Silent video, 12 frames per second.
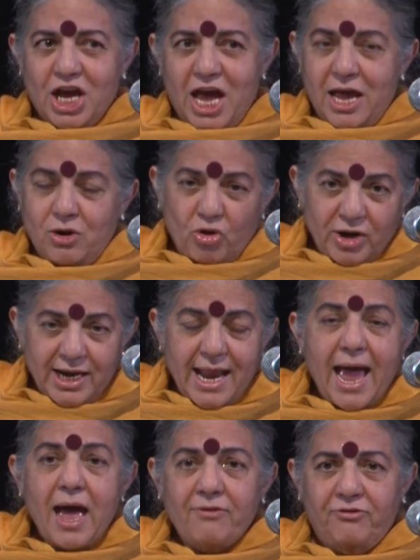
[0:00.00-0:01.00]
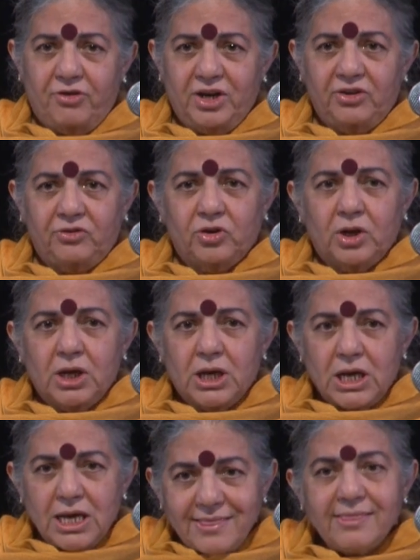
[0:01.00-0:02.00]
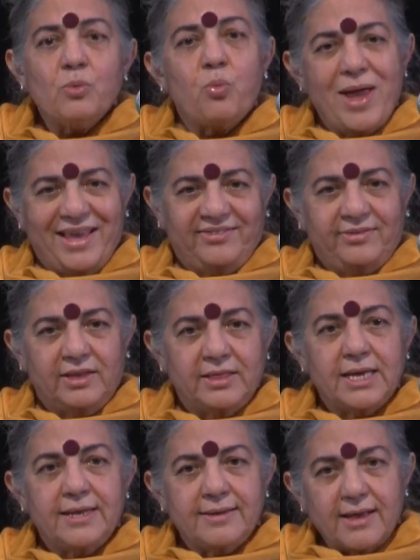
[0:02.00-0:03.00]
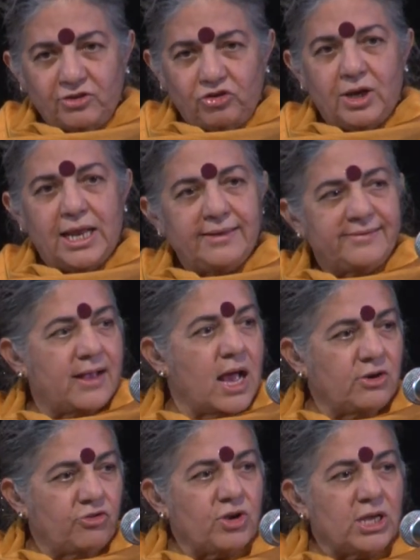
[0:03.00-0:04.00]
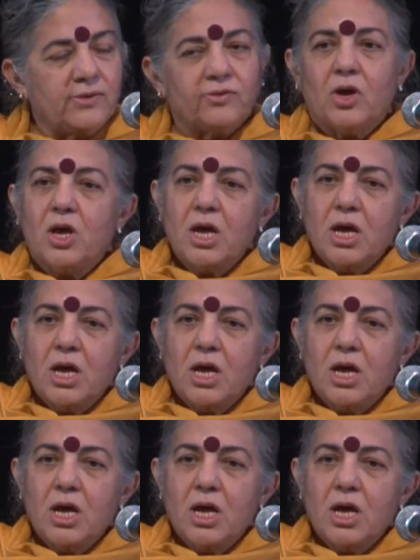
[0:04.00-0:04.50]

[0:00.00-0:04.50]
And on an average, in the West, in the industrialized countries,